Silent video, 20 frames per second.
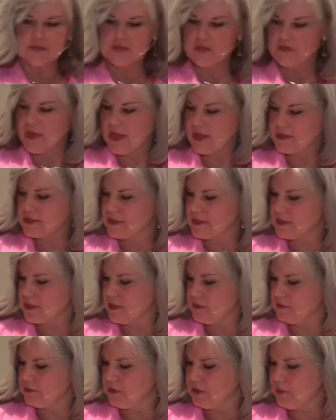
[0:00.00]
so that's
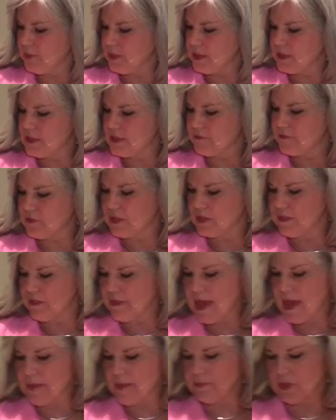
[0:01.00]
a little bit different in
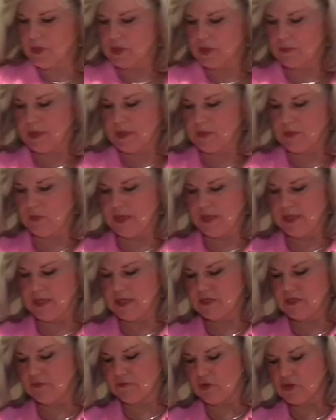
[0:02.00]
that book, but we, it
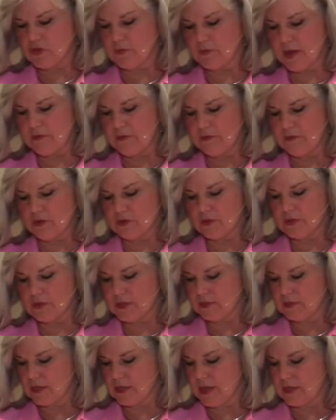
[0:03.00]
is verse by verse.
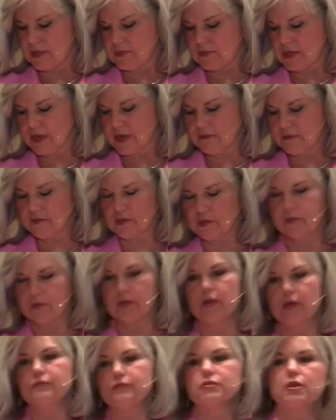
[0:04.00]
I, I cover the
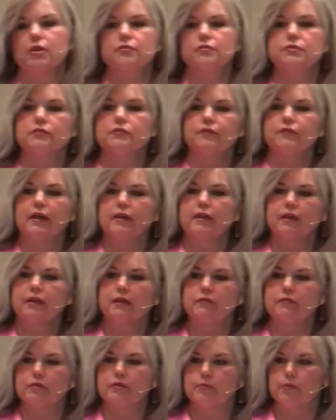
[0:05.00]
prayer of Jehoshaphat, I
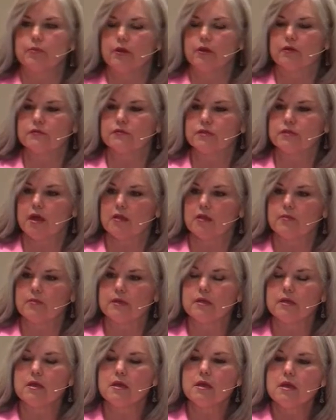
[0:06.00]
cover the prayer of
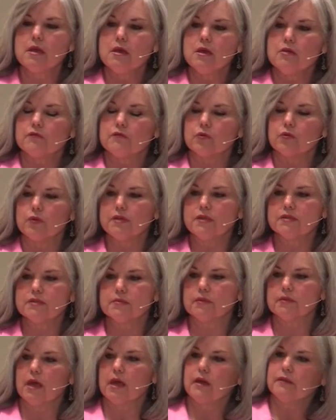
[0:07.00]
Solomon for
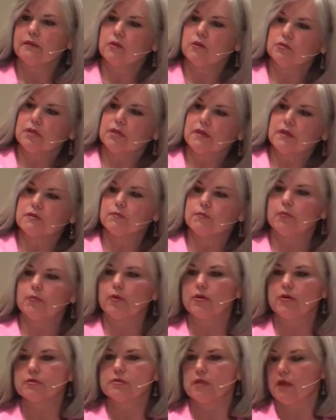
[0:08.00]
wisdom, a lot of the Old Testament
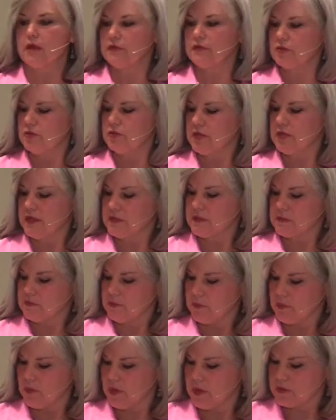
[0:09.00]
prayers, a lot of the New
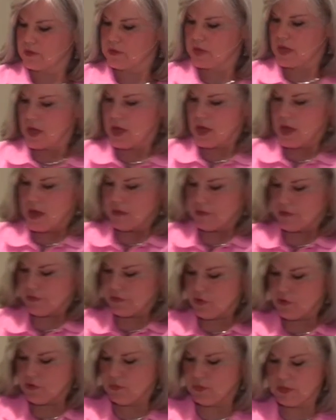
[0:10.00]
Testament prayers. The
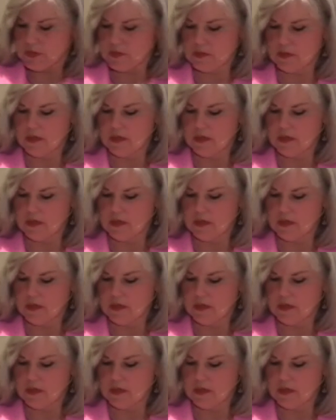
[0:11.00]
third one,